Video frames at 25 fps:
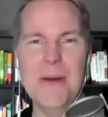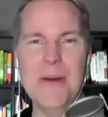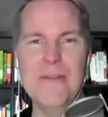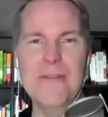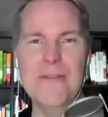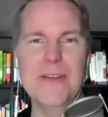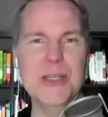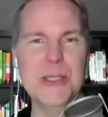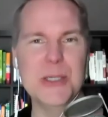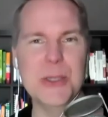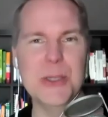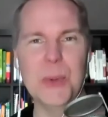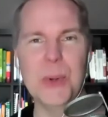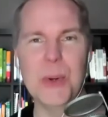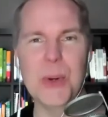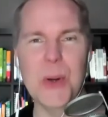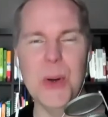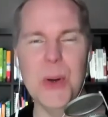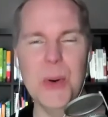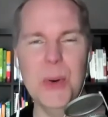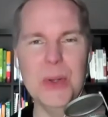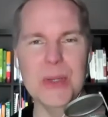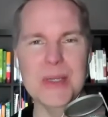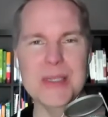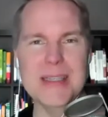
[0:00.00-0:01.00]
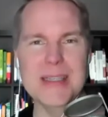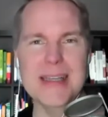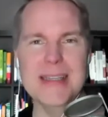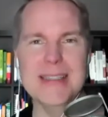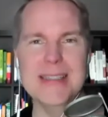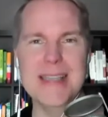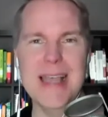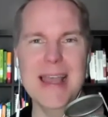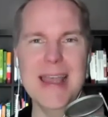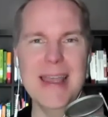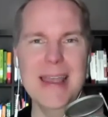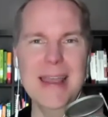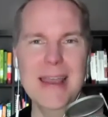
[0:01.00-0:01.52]
visual goals, is
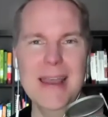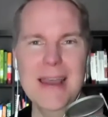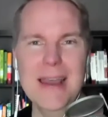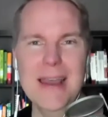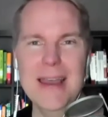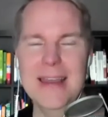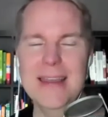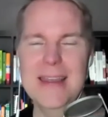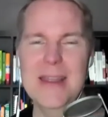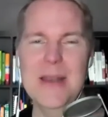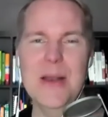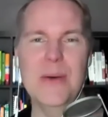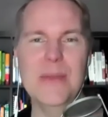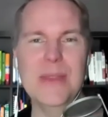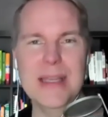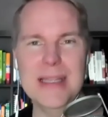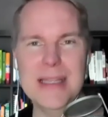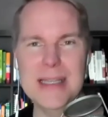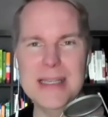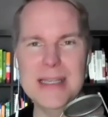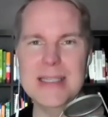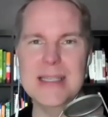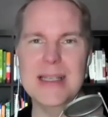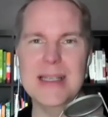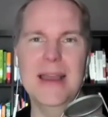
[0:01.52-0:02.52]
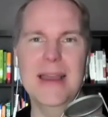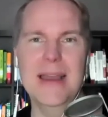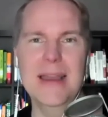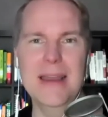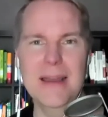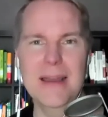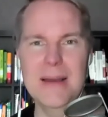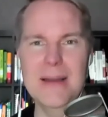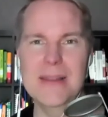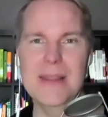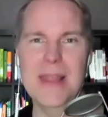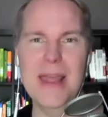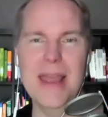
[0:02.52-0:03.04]
they just
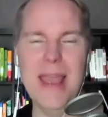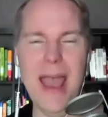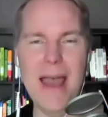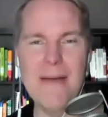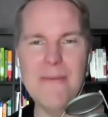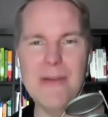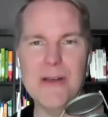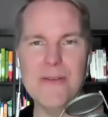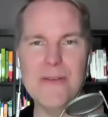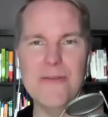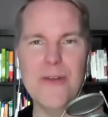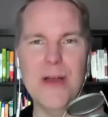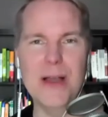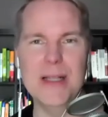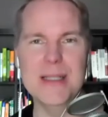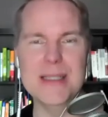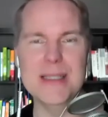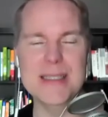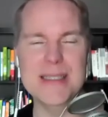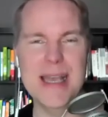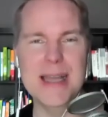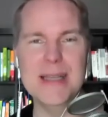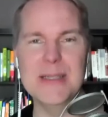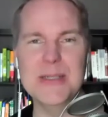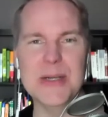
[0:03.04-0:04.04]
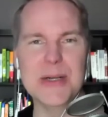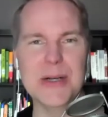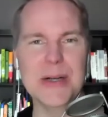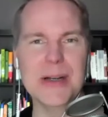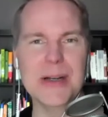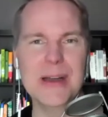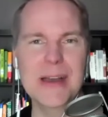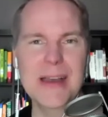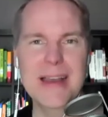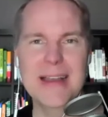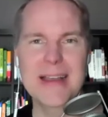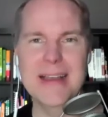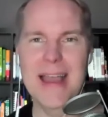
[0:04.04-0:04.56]
they have it front and
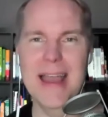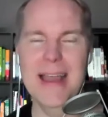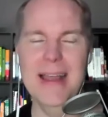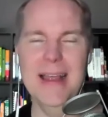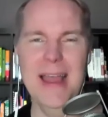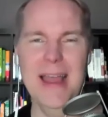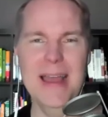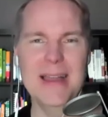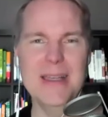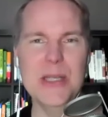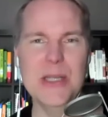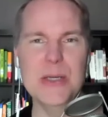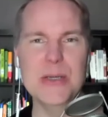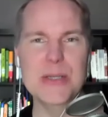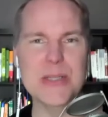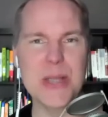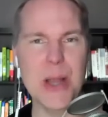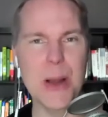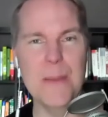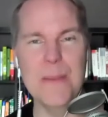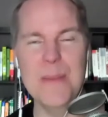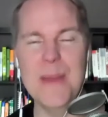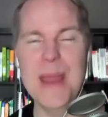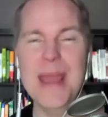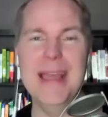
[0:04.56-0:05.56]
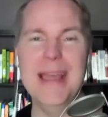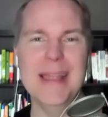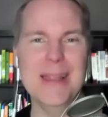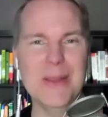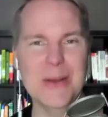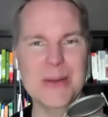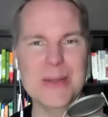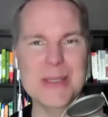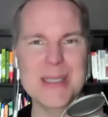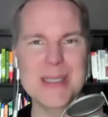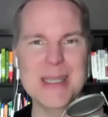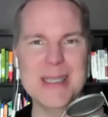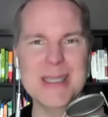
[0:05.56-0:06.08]
center, and you start making
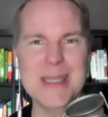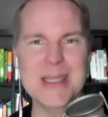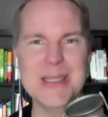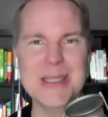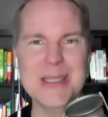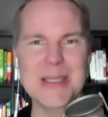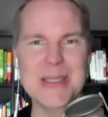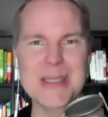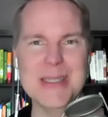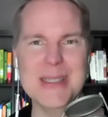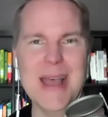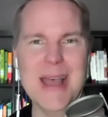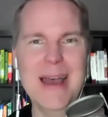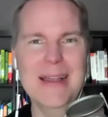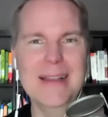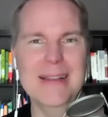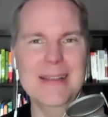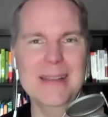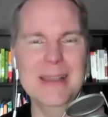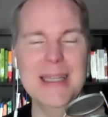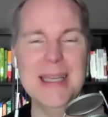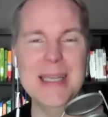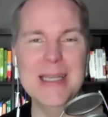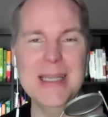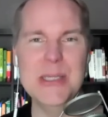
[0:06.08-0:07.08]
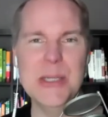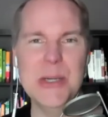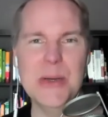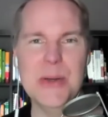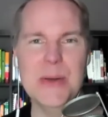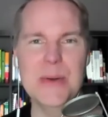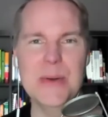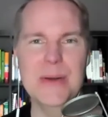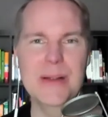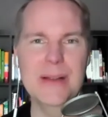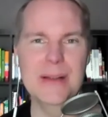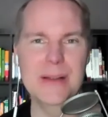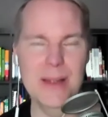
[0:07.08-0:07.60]
those decisions that lead
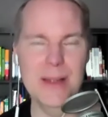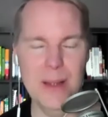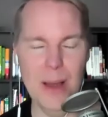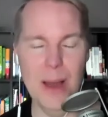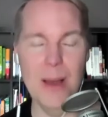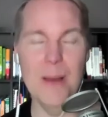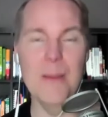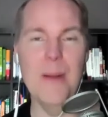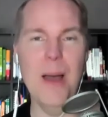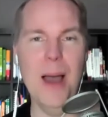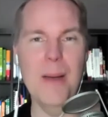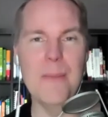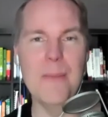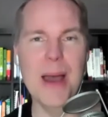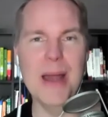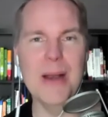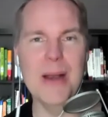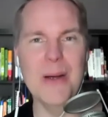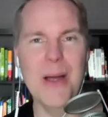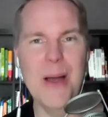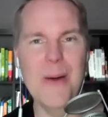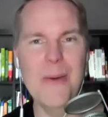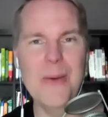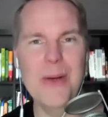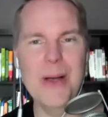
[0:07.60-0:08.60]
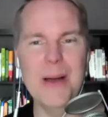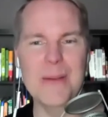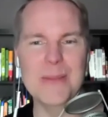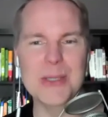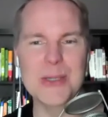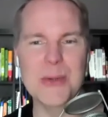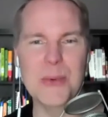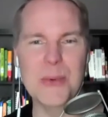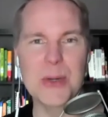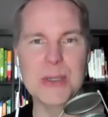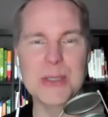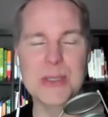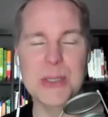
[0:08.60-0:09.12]
to a better outcome
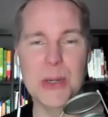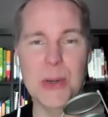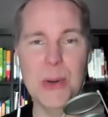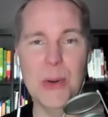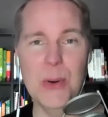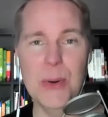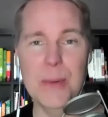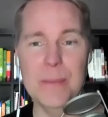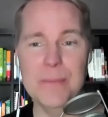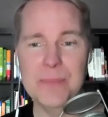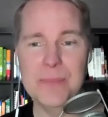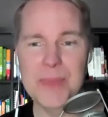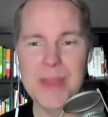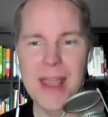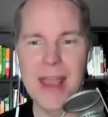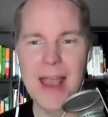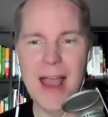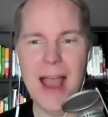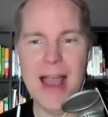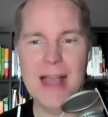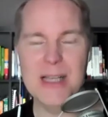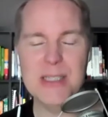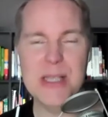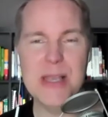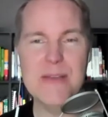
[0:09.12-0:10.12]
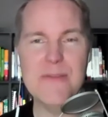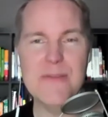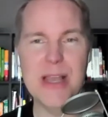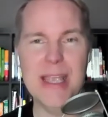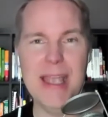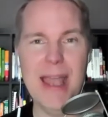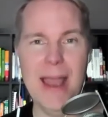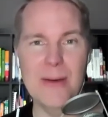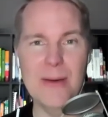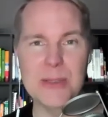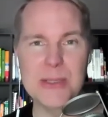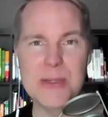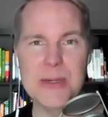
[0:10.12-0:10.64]
towards your goal. I actually have a
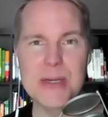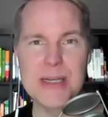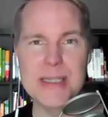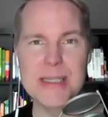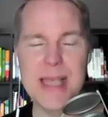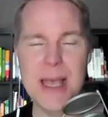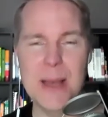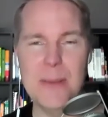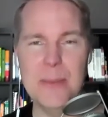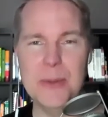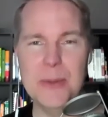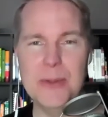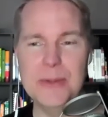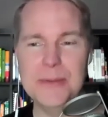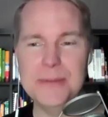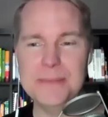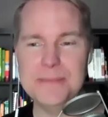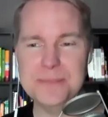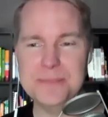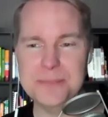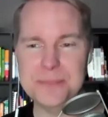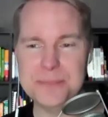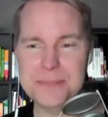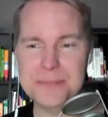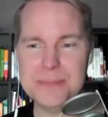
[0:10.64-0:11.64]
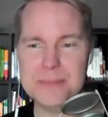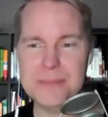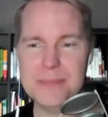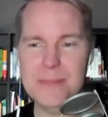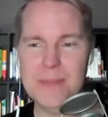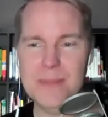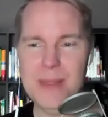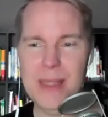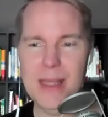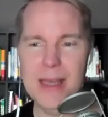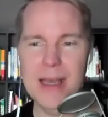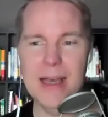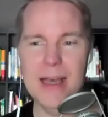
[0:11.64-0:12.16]
counter example
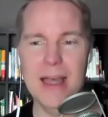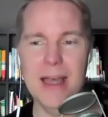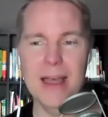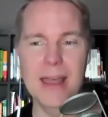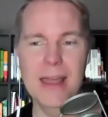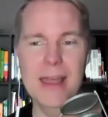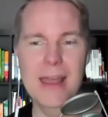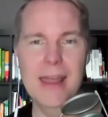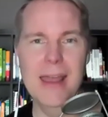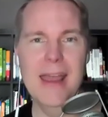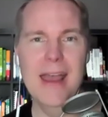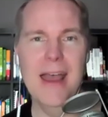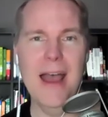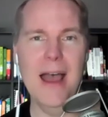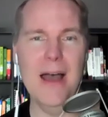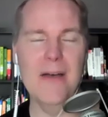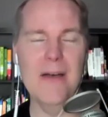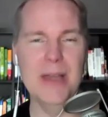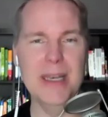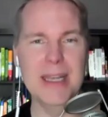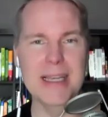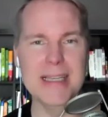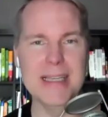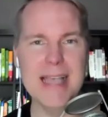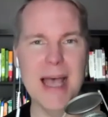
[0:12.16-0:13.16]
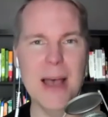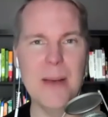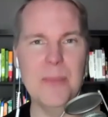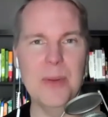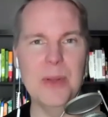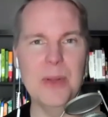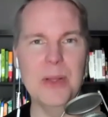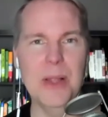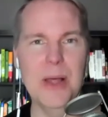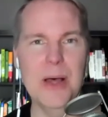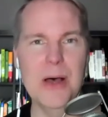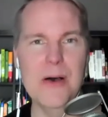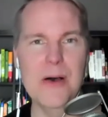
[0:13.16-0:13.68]
of an
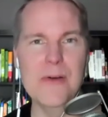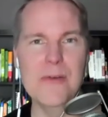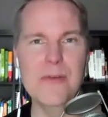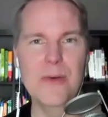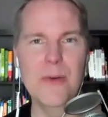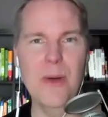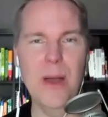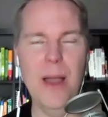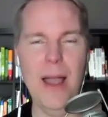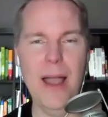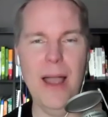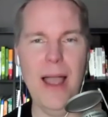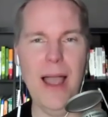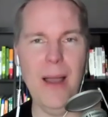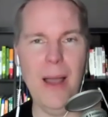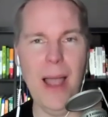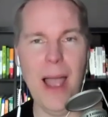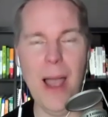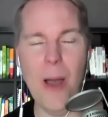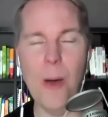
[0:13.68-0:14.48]
example of how